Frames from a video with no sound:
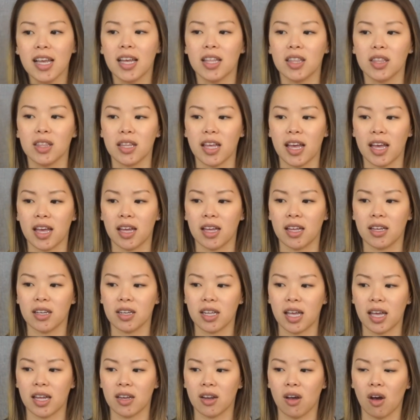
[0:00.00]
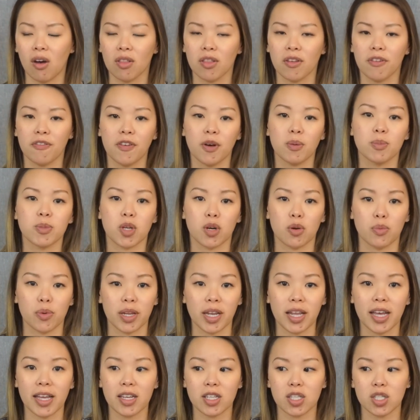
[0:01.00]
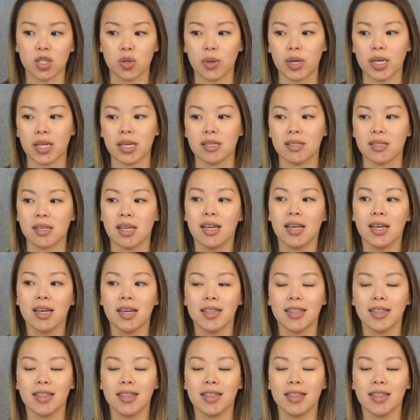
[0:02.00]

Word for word: and and and all the films that are related to it is